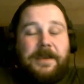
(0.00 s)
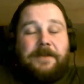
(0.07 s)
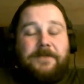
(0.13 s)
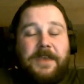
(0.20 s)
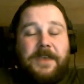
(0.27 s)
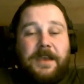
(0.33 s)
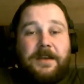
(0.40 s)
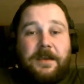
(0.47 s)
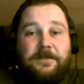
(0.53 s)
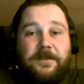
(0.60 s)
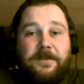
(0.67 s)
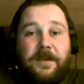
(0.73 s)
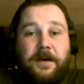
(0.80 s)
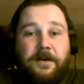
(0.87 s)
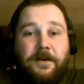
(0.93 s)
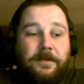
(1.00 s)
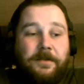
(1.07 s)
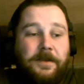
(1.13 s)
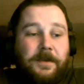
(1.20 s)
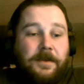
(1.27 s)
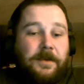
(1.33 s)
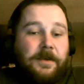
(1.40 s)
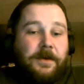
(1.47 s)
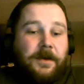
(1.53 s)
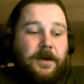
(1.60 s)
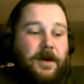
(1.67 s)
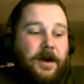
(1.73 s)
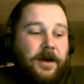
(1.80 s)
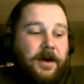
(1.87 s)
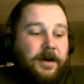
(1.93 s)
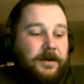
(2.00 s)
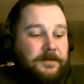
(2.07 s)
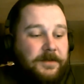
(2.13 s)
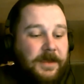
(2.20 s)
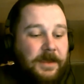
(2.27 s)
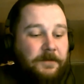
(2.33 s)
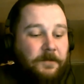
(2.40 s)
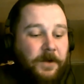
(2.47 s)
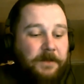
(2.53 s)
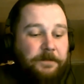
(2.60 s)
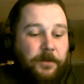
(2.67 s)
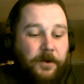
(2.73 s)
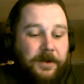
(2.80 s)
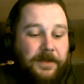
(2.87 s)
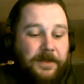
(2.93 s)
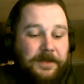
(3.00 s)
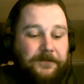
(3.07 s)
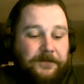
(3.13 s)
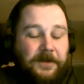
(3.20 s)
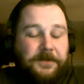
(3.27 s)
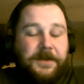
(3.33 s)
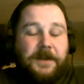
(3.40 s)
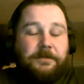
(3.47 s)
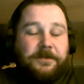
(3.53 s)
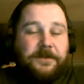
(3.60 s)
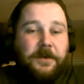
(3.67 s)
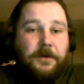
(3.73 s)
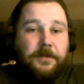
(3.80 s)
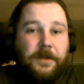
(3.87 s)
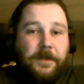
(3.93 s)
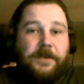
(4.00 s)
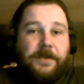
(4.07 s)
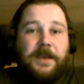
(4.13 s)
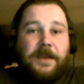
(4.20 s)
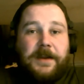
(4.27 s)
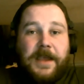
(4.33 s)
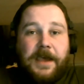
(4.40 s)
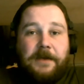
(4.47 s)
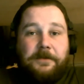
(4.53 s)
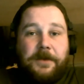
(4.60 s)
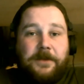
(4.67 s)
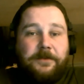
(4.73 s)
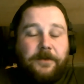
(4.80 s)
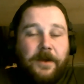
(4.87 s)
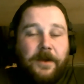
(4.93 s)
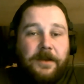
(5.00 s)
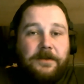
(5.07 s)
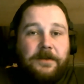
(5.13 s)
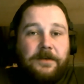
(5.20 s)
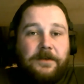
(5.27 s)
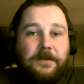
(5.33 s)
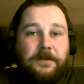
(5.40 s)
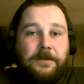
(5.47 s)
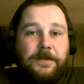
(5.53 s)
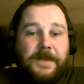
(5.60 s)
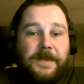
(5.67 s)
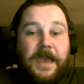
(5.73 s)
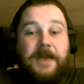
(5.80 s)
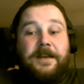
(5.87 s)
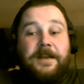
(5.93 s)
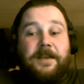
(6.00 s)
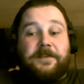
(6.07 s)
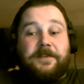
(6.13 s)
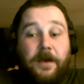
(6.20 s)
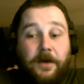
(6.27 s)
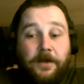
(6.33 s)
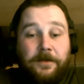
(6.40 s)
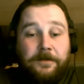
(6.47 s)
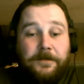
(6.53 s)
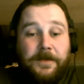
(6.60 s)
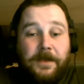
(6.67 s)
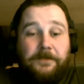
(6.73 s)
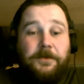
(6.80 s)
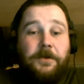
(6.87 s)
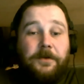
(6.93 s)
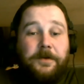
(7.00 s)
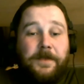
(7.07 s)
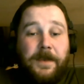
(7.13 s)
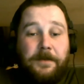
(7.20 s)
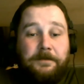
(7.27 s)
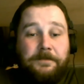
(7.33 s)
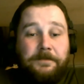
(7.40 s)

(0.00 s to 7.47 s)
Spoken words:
the NXL, at one point, the field that I was co-located at, we tried to do the NSL. Have you heard of them?